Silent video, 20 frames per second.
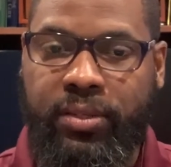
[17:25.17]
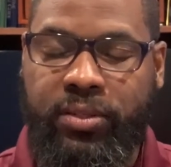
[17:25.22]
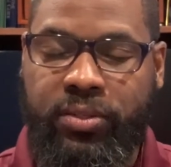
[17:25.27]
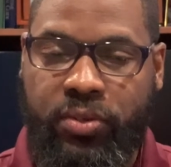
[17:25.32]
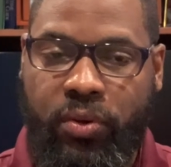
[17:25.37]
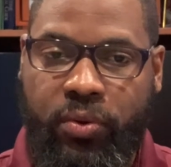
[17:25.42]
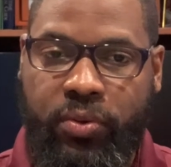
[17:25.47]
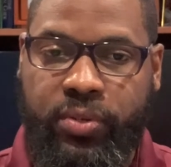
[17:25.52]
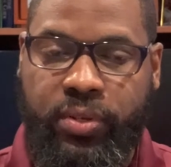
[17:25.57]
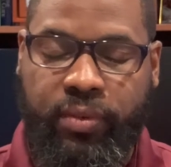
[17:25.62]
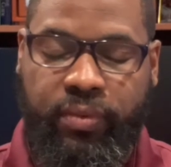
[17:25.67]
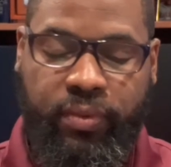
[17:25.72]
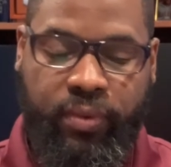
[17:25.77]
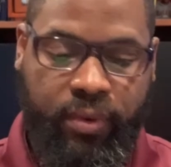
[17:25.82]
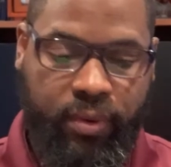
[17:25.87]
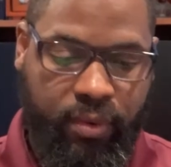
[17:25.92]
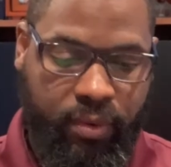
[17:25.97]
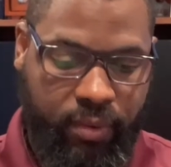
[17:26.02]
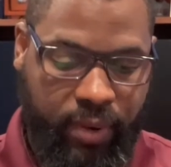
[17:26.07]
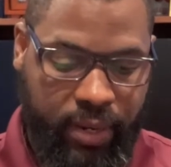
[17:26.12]
Joseph,
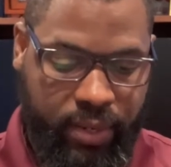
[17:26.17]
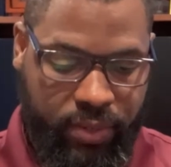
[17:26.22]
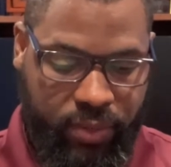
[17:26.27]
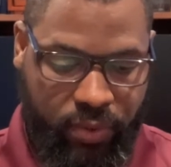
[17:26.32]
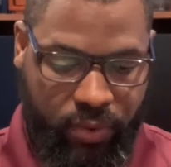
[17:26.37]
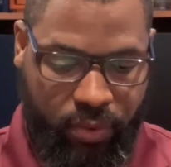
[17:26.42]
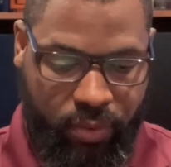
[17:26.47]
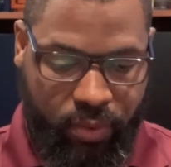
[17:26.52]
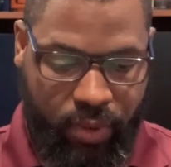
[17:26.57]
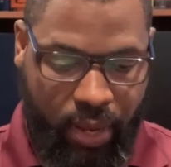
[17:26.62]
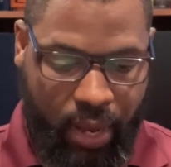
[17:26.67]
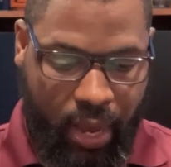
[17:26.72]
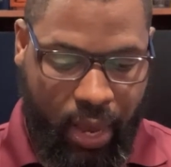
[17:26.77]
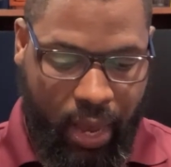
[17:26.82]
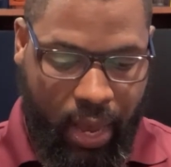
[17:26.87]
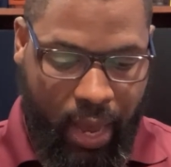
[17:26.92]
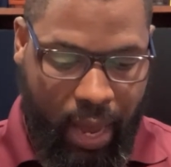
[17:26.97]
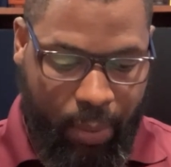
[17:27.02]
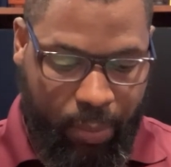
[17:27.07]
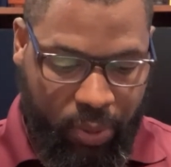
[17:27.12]
right? So
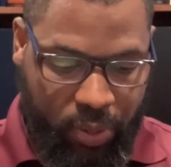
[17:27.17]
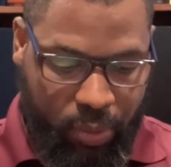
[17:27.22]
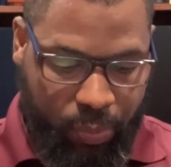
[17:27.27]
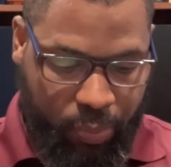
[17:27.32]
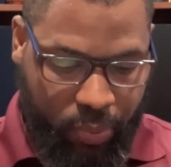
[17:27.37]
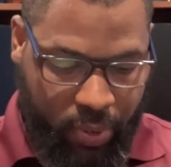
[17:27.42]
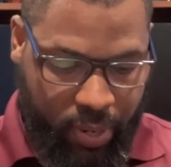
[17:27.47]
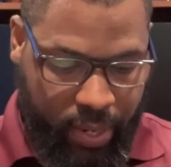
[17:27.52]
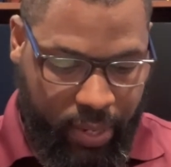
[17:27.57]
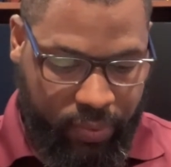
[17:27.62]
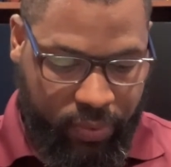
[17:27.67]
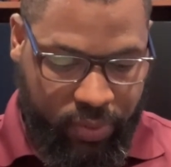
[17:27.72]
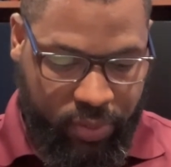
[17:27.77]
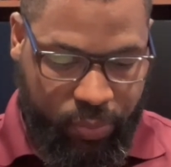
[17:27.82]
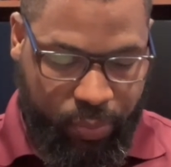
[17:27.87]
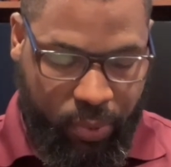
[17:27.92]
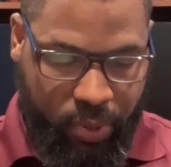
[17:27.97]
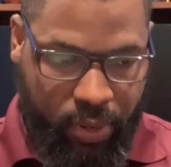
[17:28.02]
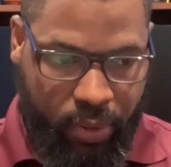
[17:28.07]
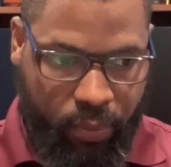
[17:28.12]
I'm going to pray this
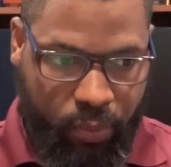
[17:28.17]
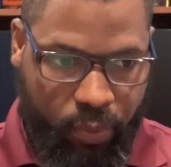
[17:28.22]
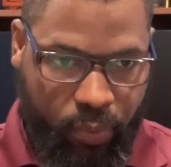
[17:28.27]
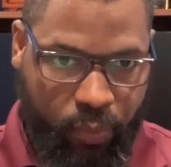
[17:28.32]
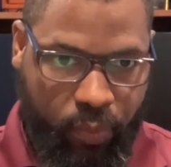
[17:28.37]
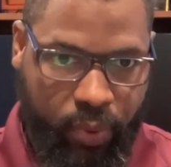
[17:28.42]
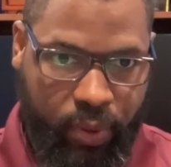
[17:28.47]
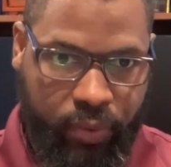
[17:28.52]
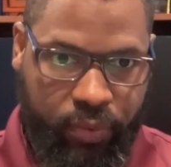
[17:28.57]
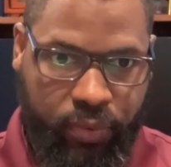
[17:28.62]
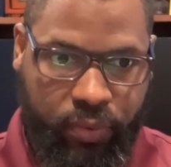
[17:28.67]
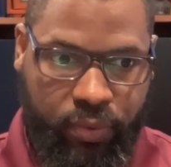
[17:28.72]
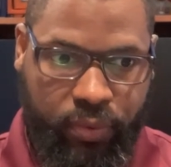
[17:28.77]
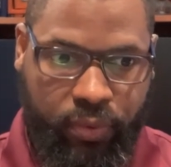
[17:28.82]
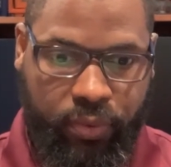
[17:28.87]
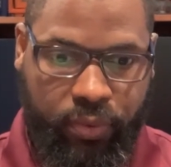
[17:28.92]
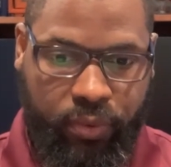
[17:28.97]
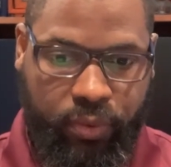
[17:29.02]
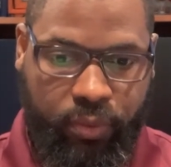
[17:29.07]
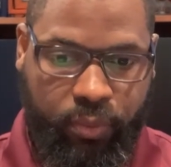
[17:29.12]
prayer with
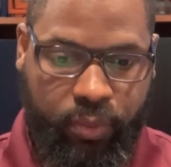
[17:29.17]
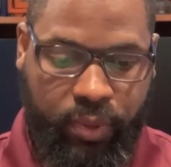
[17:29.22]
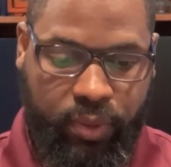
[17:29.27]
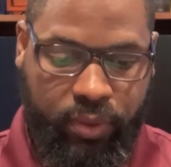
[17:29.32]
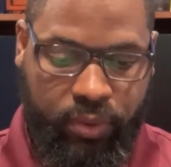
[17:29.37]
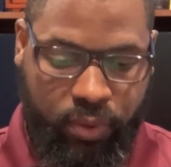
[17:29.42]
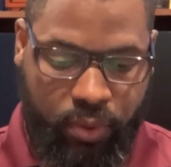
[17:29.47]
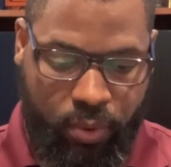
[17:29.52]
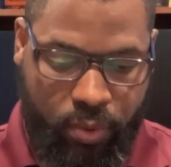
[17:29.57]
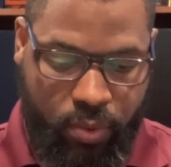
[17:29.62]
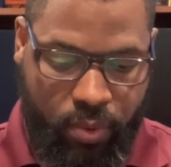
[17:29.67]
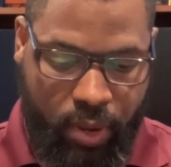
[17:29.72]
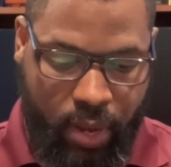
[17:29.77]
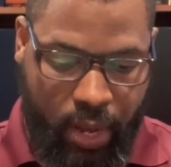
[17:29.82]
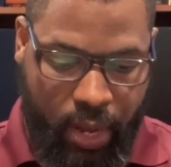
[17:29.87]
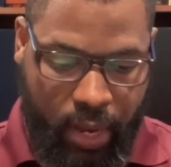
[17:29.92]
with you.